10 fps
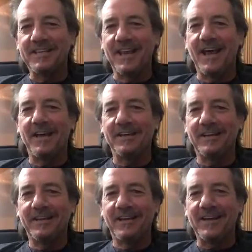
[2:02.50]

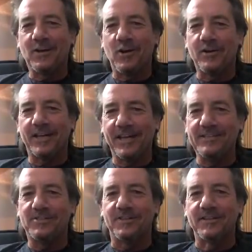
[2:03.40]
9 o'clock
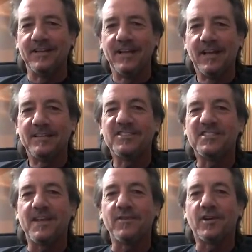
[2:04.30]
Eastern,
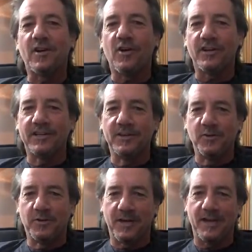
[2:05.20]
7 o'clock in the
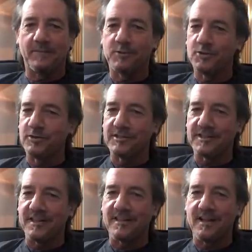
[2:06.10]
UK. I'm sure you
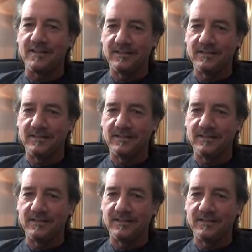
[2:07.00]
said that.